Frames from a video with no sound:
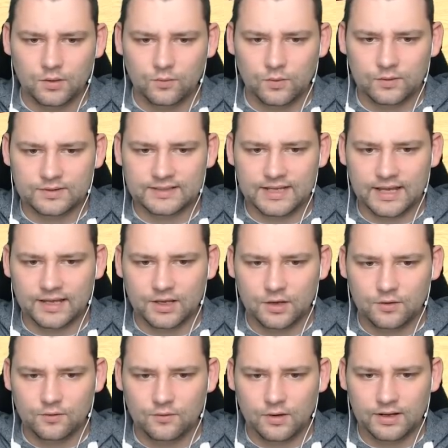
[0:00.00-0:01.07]
We'll see.
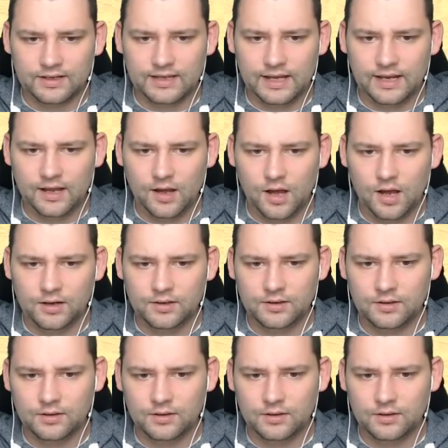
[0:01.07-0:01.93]
Right, get it on.